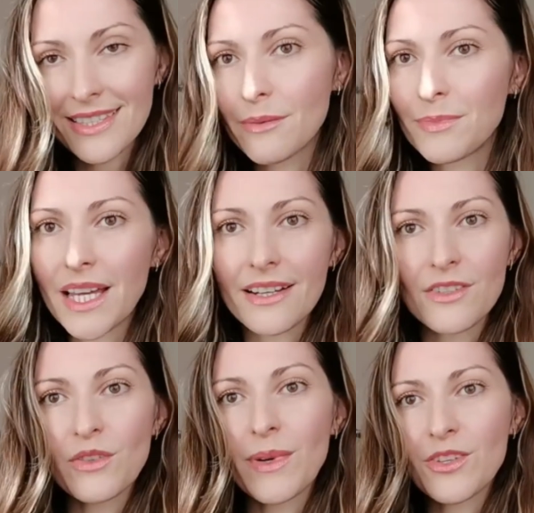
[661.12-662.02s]
slip that
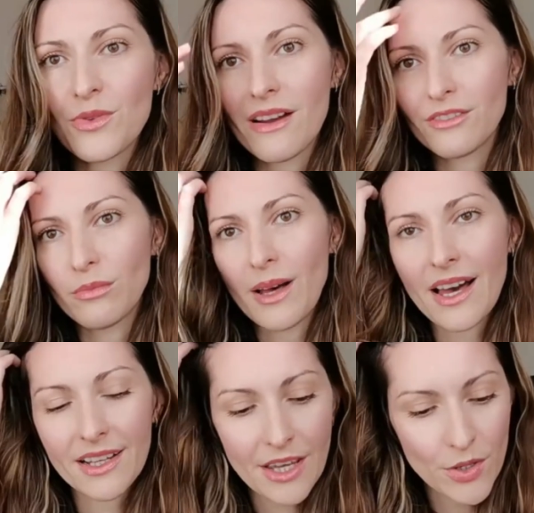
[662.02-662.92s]
into my travel bag.